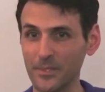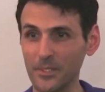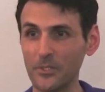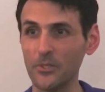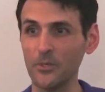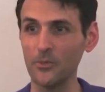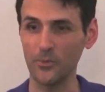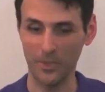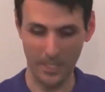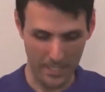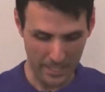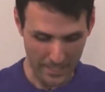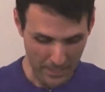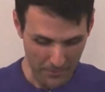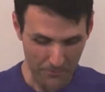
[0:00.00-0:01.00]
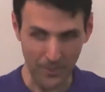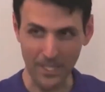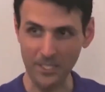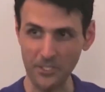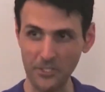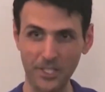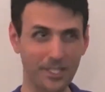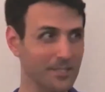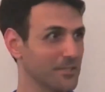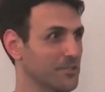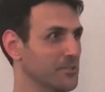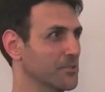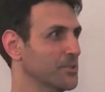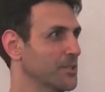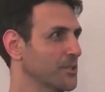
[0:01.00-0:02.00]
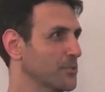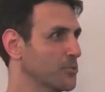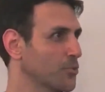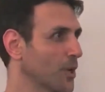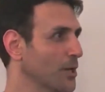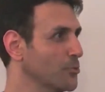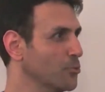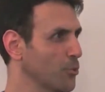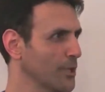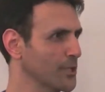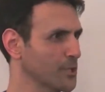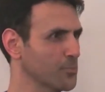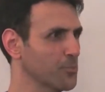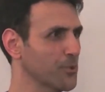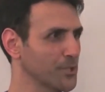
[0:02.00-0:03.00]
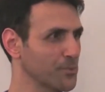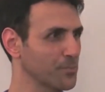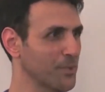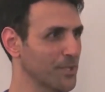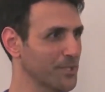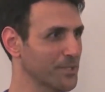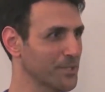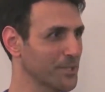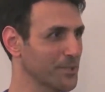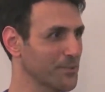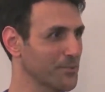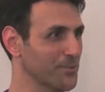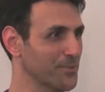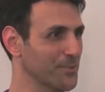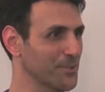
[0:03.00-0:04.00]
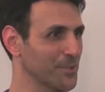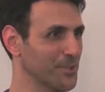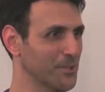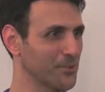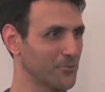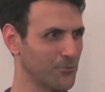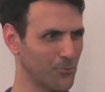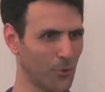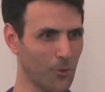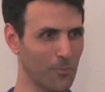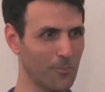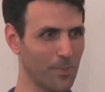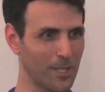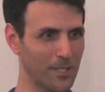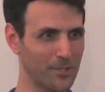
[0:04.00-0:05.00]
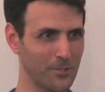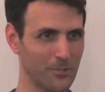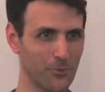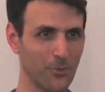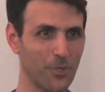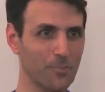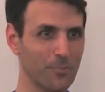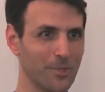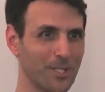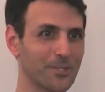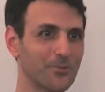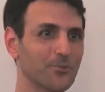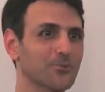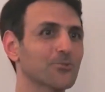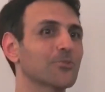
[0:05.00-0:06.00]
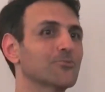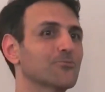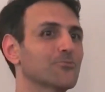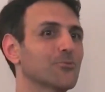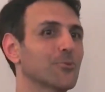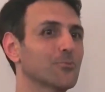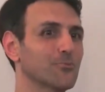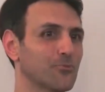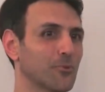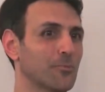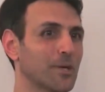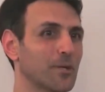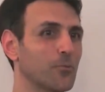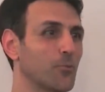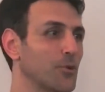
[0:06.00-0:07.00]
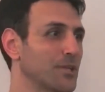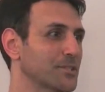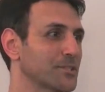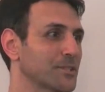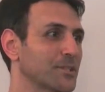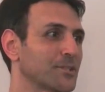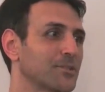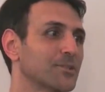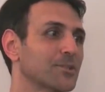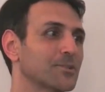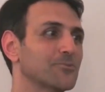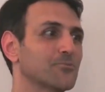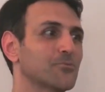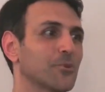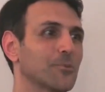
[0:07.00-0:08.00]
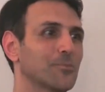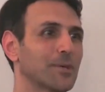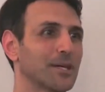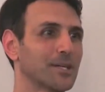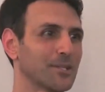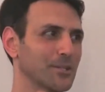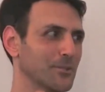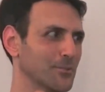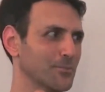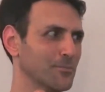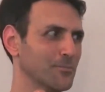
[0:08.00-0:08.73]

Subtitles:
You know, if I just try to express myself from my solar plexus and from my will center and from my